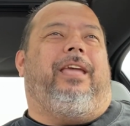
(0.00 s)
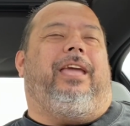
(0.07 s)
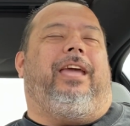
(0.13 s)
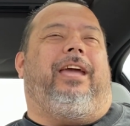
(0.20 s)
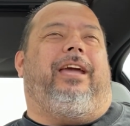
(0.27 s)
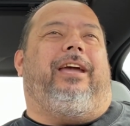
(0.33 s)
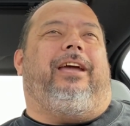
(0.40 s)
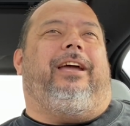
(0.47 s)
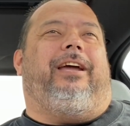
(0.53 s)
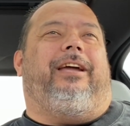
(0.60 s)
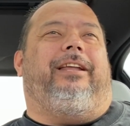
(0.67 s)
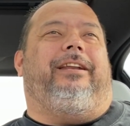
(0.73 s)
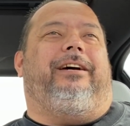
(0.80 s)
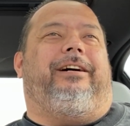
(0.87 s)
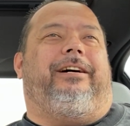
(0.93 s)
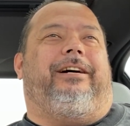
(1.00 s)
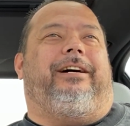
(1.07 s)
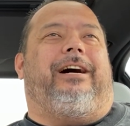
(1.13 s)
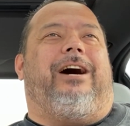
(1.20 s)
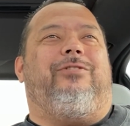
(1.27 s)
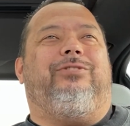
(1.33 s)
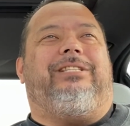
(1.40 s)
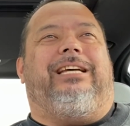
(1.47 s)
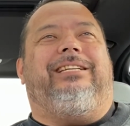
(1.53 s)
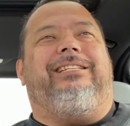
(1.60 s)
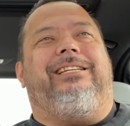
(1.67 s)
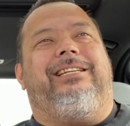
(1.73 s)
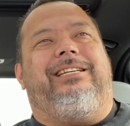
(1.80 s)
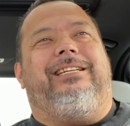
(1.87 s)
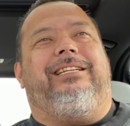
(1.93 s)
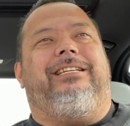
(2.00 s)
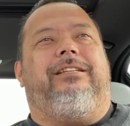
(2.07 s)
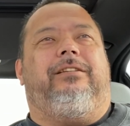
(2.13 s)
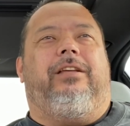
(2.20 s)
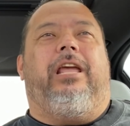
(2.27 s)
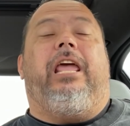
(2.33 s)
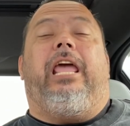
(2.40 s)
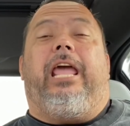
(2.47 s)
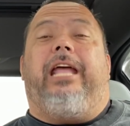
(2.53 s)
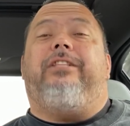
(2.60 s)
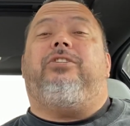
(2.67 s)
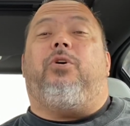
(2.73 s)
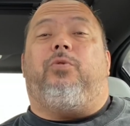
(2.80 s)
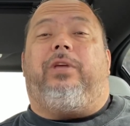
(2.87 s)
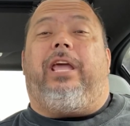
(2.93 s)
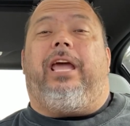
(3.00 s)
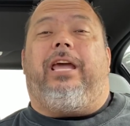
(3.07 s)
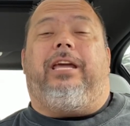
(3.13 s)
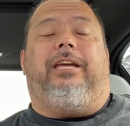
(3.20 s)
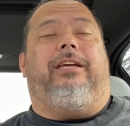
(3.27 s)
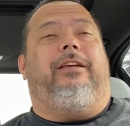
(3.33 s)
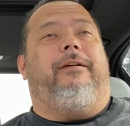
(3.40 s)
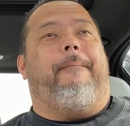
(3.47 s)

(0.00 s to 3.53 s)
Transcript: and I was like, it's okay,